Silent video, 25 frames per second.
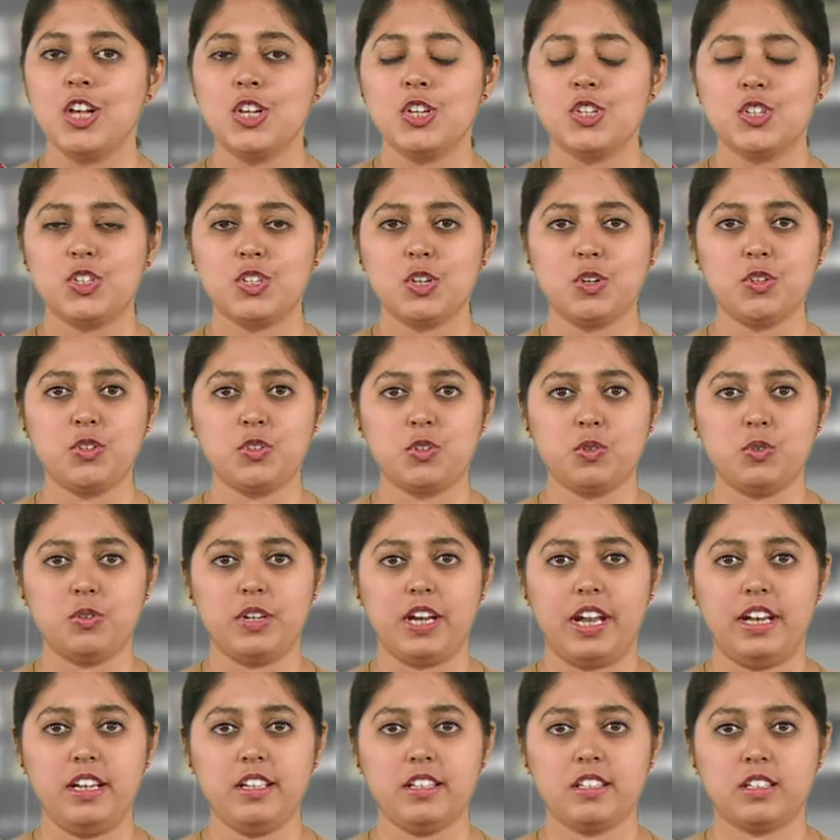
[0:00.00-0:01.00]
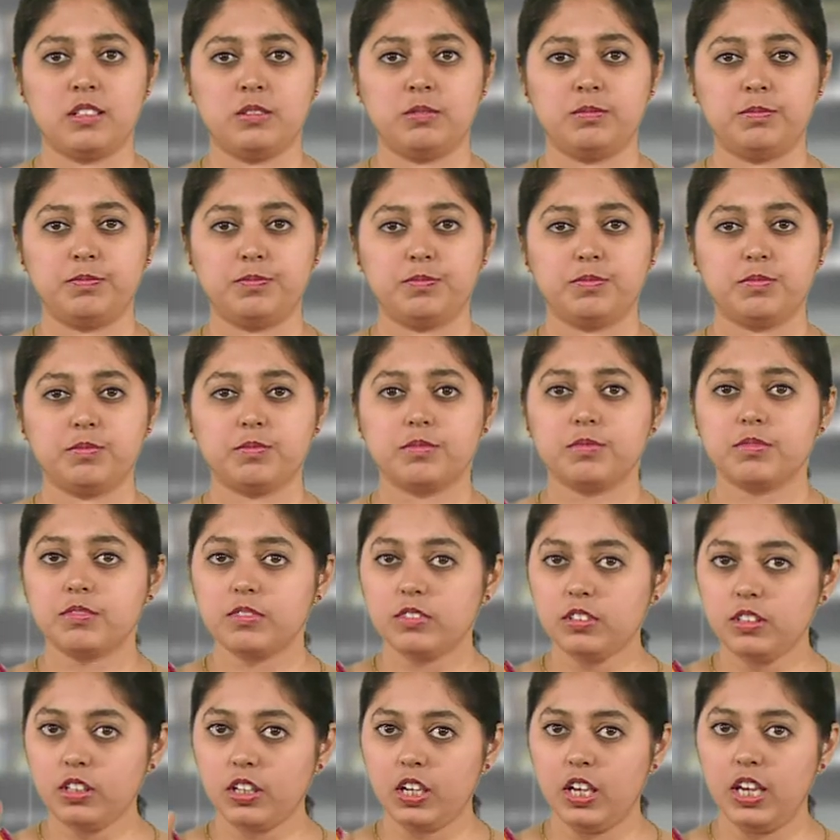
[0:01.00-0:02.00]
So students,
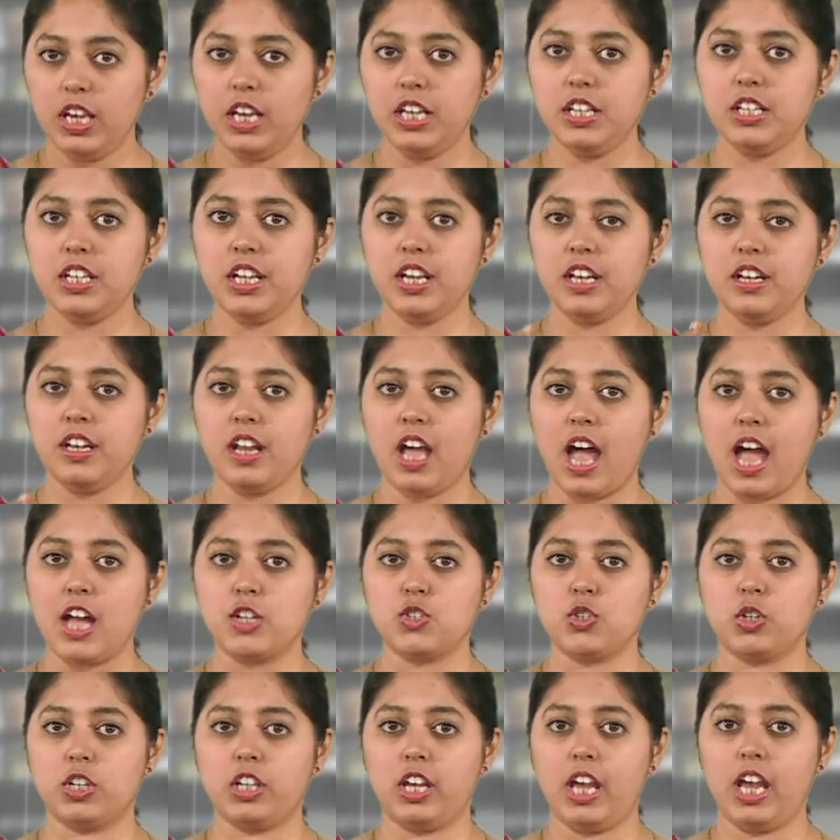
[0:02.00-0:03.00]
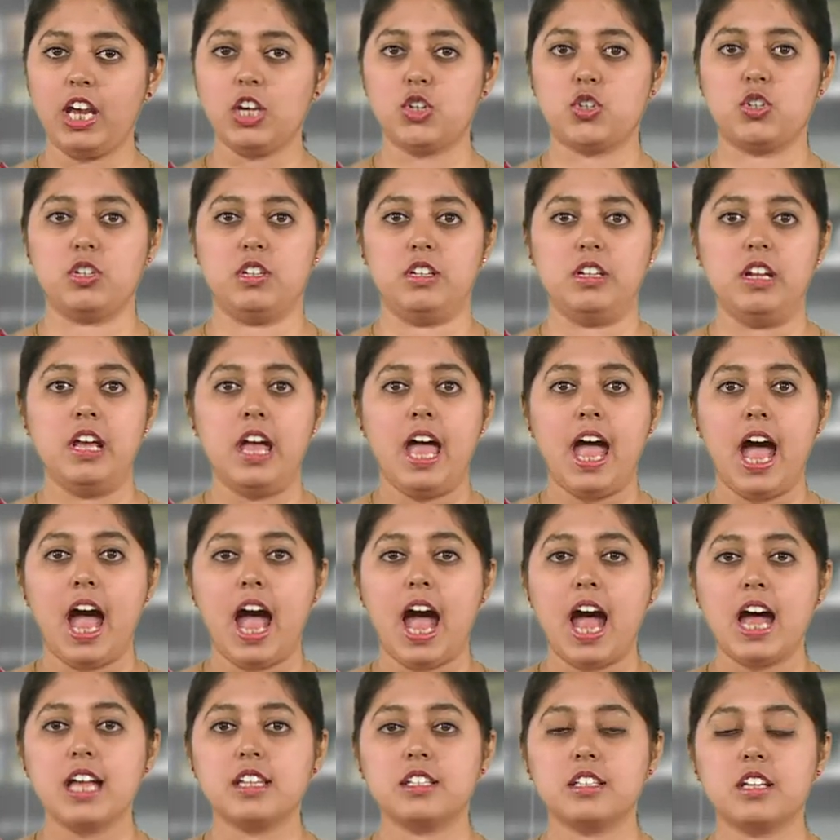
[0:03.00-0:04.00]
Indian education
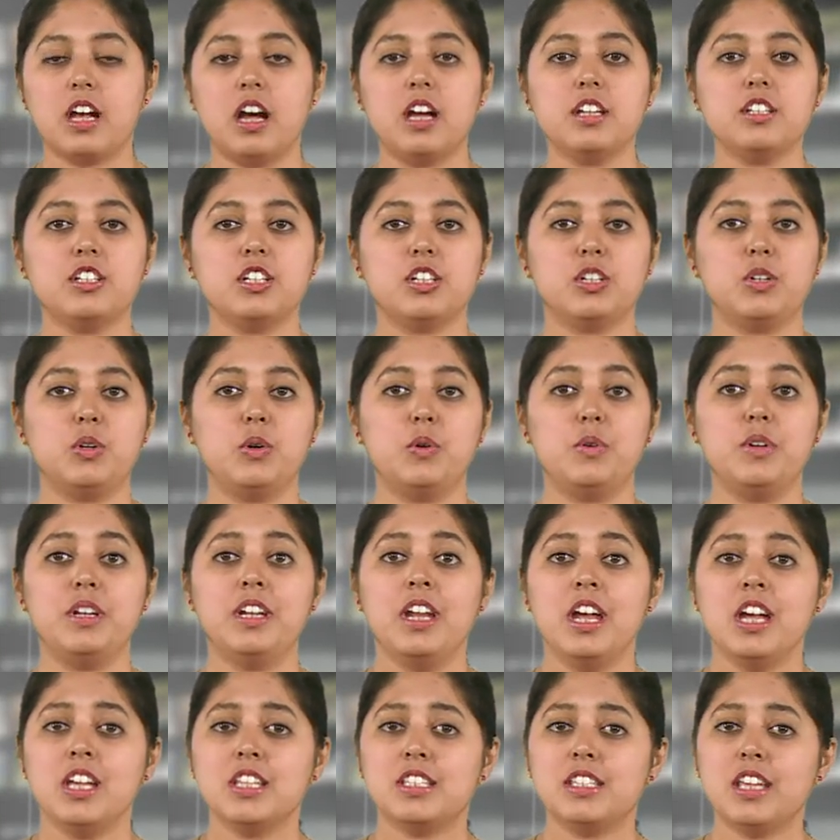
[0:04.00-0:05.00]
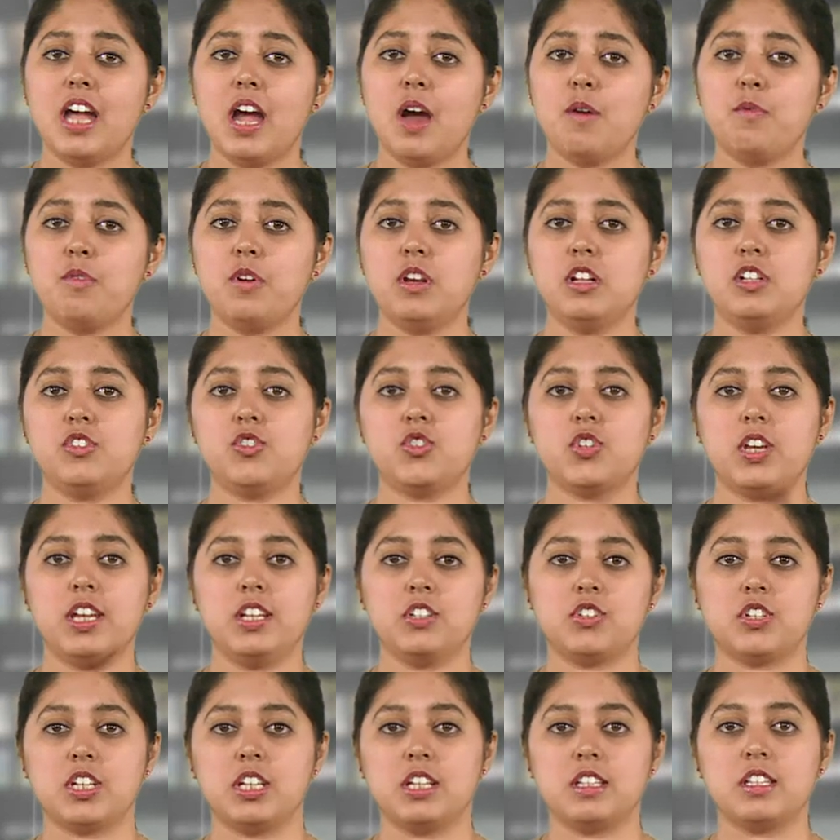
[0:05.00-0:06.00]
has undergone several
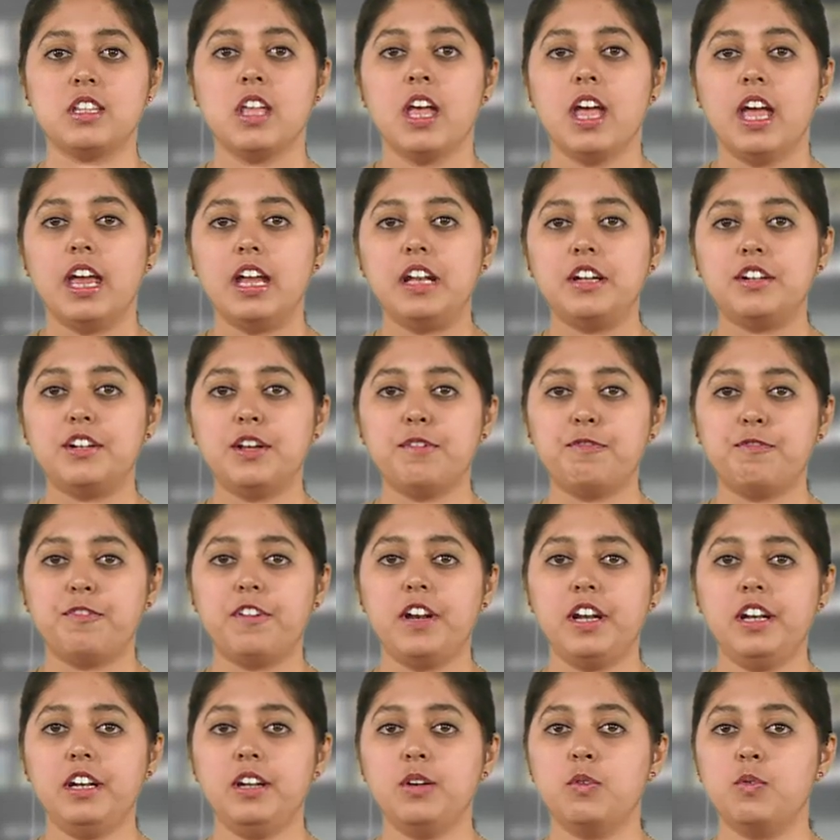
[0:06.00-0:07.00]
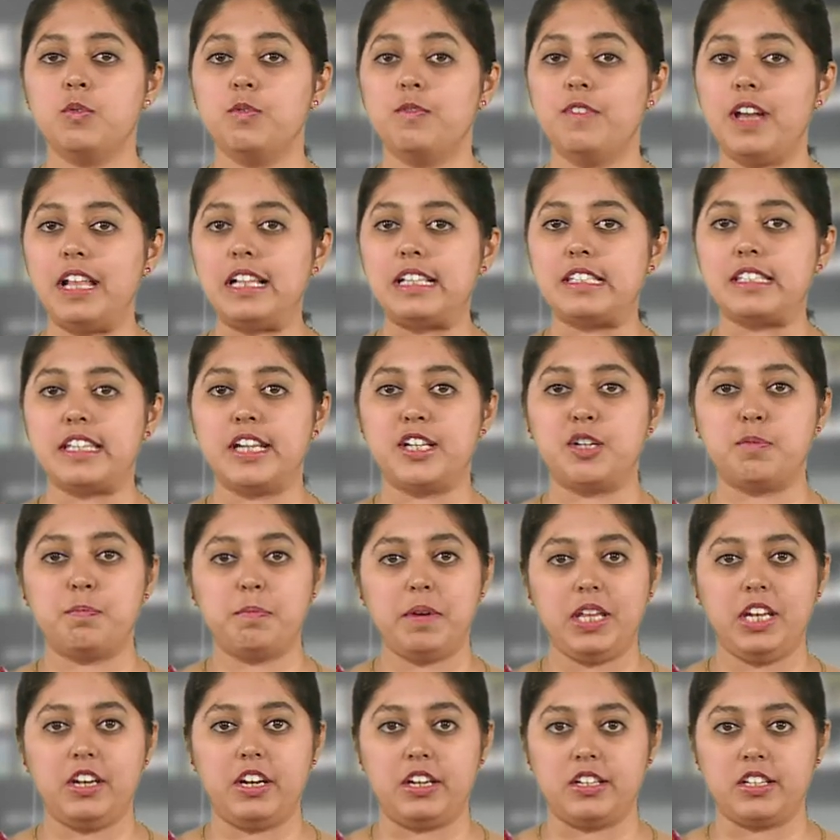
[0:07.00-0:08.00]
changes in different well-set
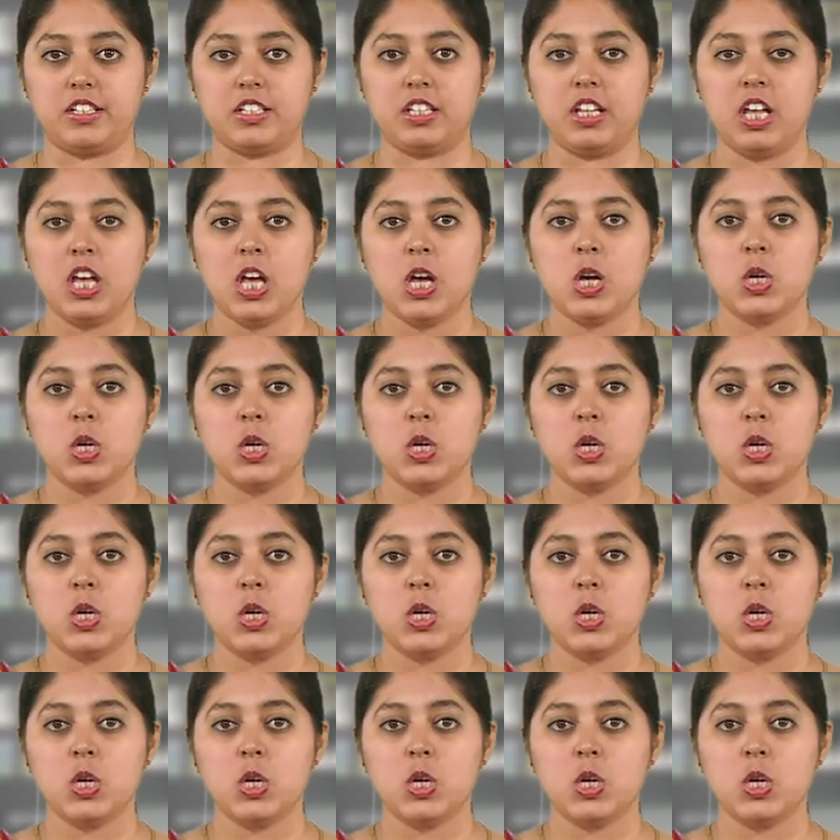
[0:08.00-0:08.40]
periods.